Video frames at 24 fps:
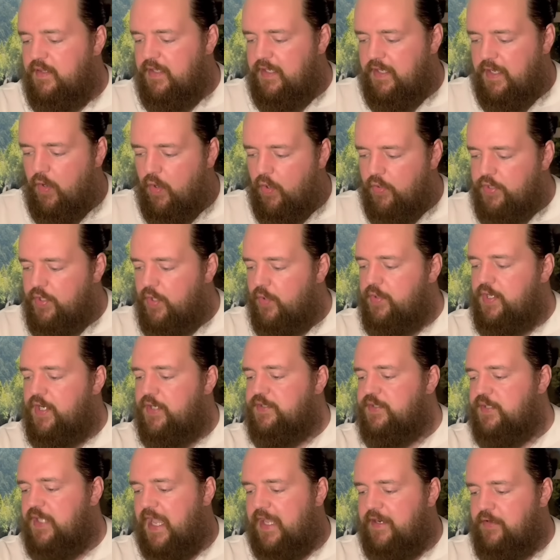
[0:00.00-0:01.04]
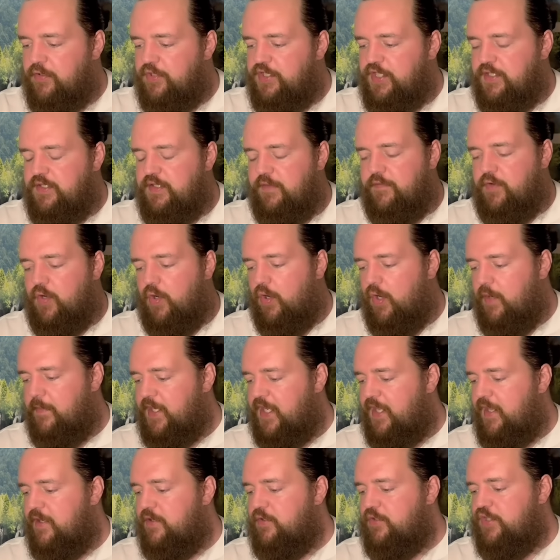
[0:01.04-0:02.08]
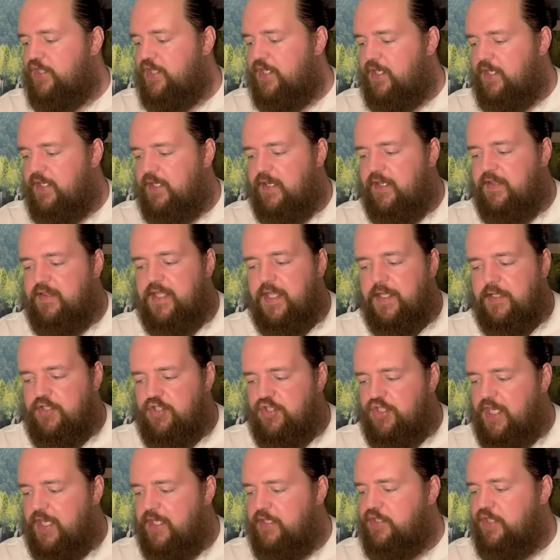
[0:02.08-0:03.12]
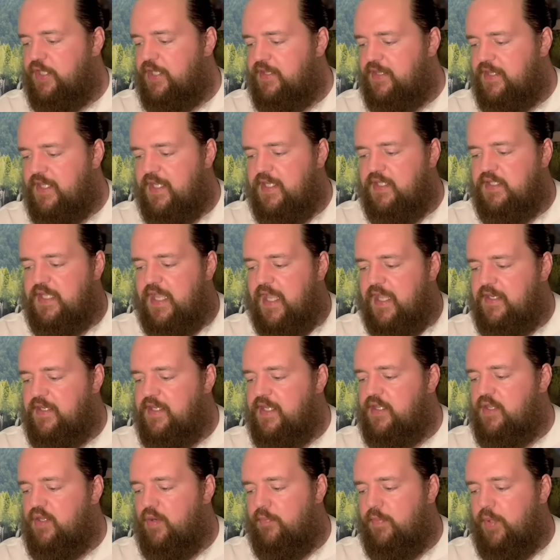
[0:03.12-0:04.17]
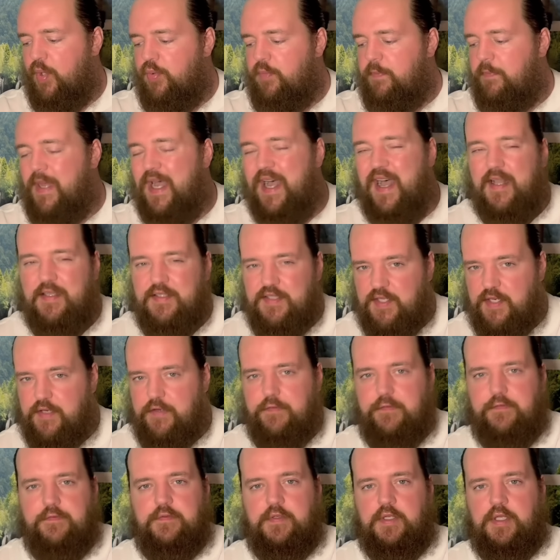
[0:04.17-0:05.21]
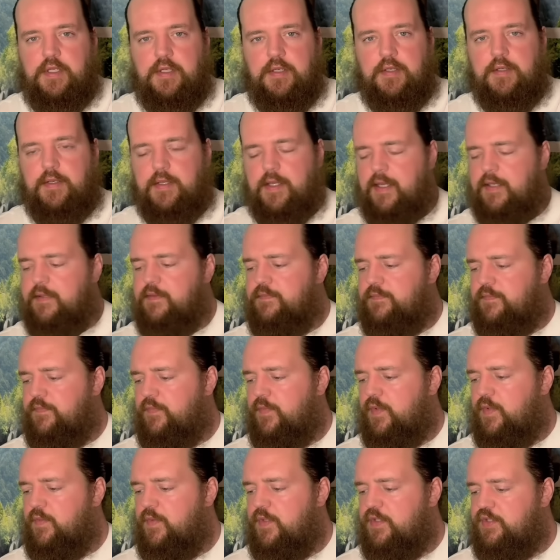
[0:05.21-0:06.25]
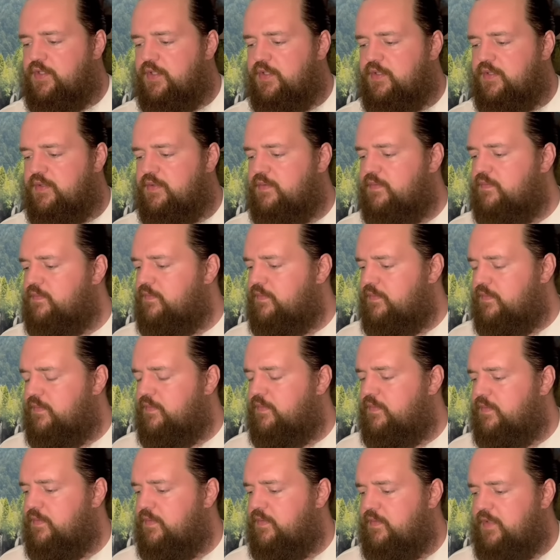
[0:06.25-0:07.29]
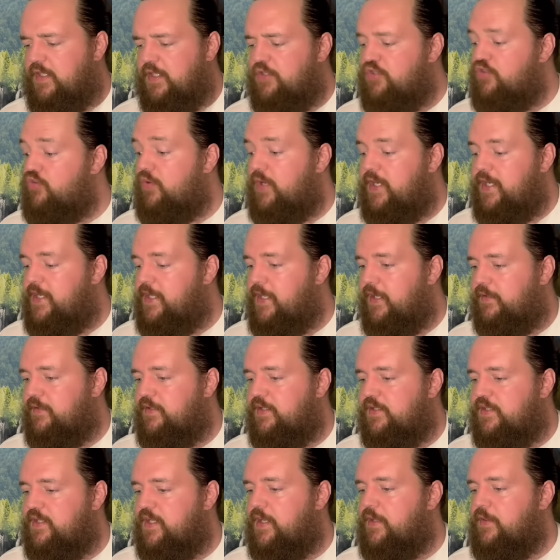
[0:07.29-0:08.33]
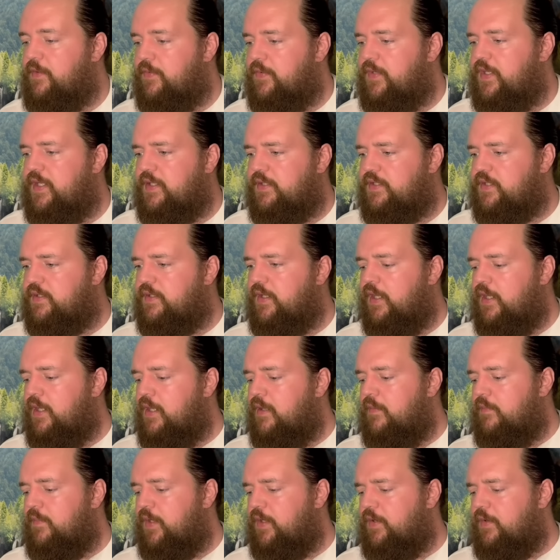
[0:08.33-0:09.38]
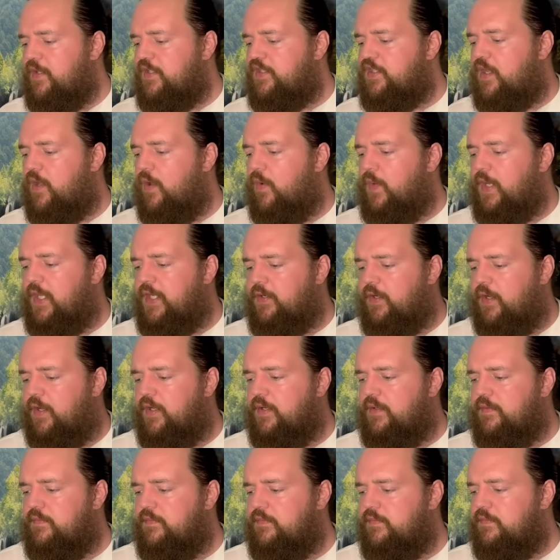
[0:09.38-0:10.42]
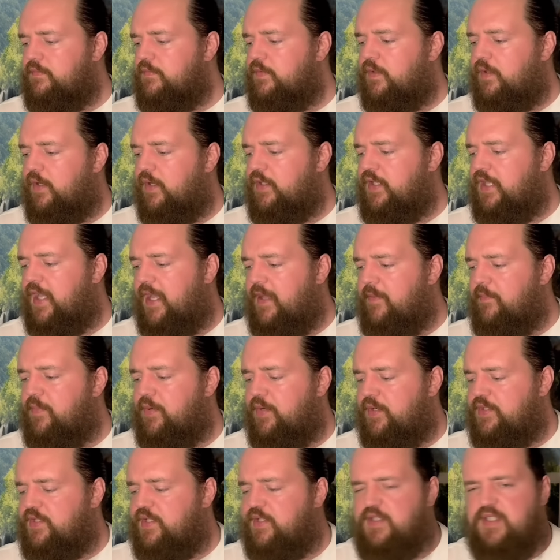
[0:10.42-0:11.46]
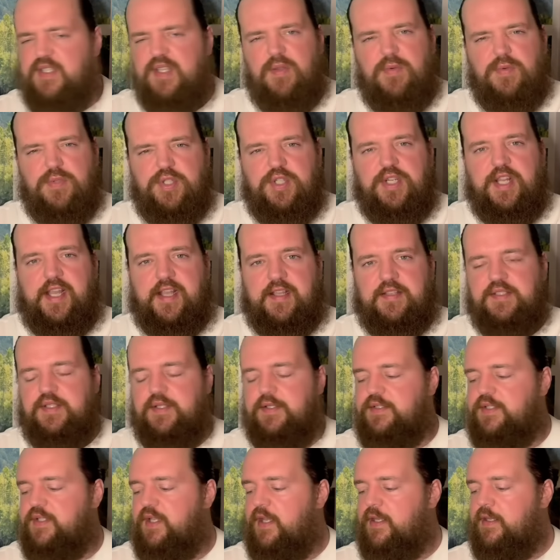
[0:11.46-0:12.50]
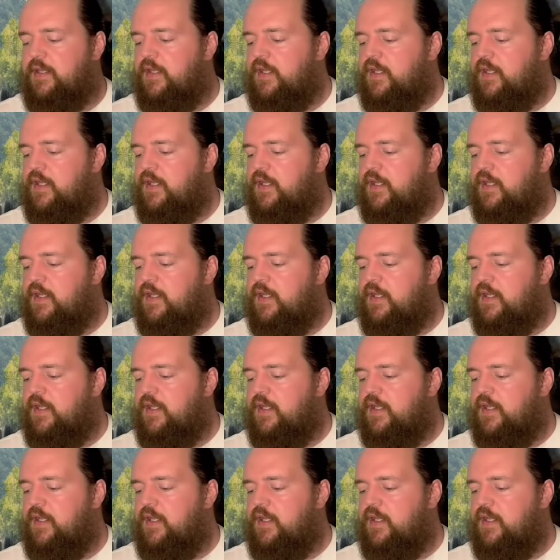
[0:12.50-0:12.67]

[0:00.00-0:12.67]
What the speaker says: although there's energies of karmic energy and things changing and things ending, they're both positive, okay? Which is intriguing, to say the least. But let's go in on the Empress and see what she has to say.